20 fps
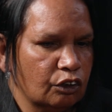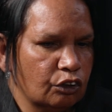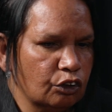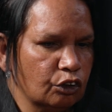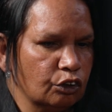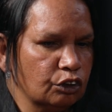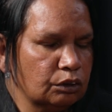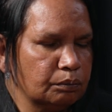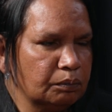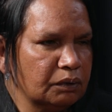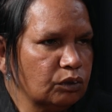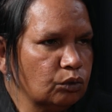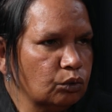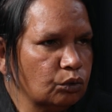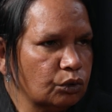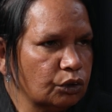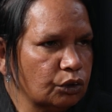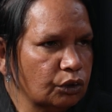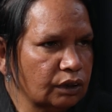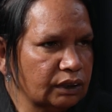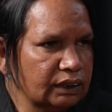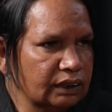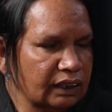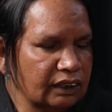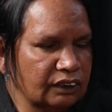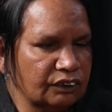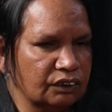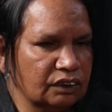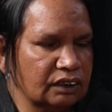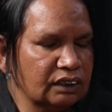those big
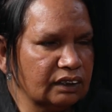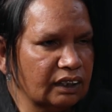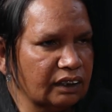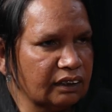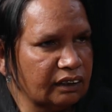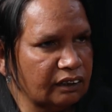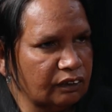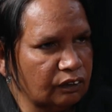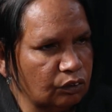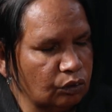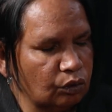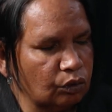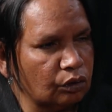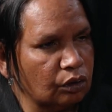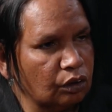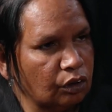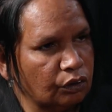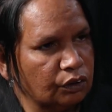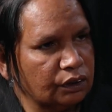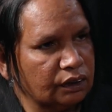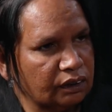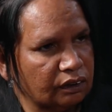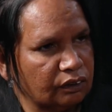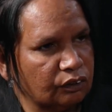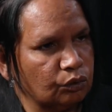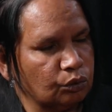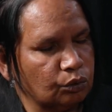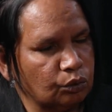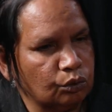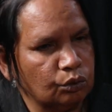organisations, they cannot close their
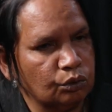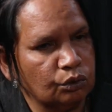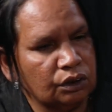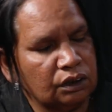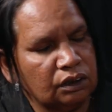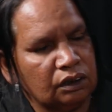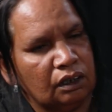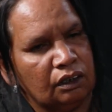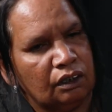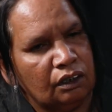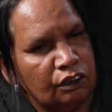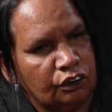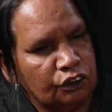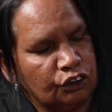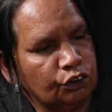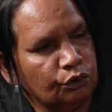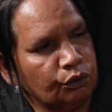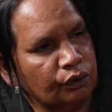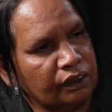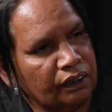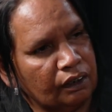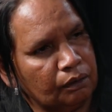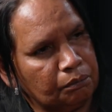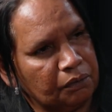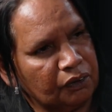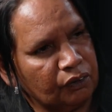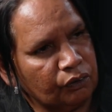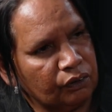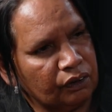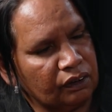doors during that
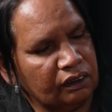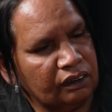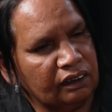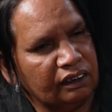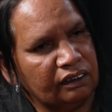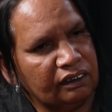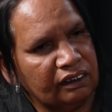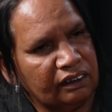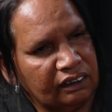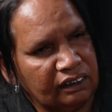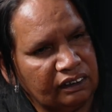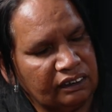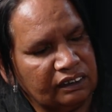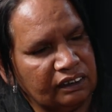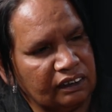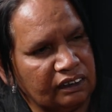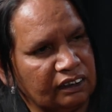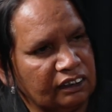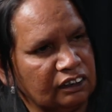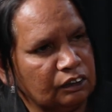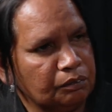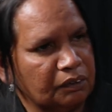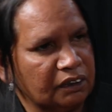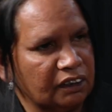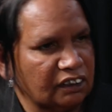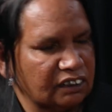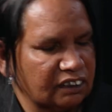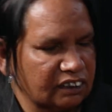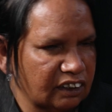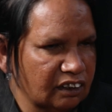period, and there needs to at least be
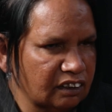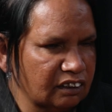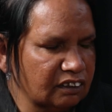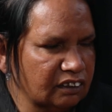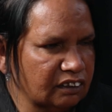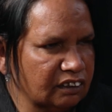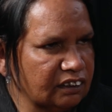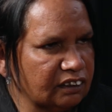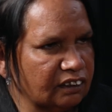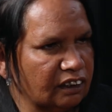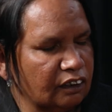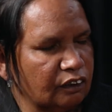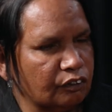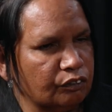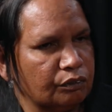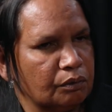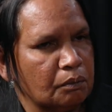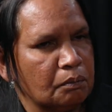that skeleton staff.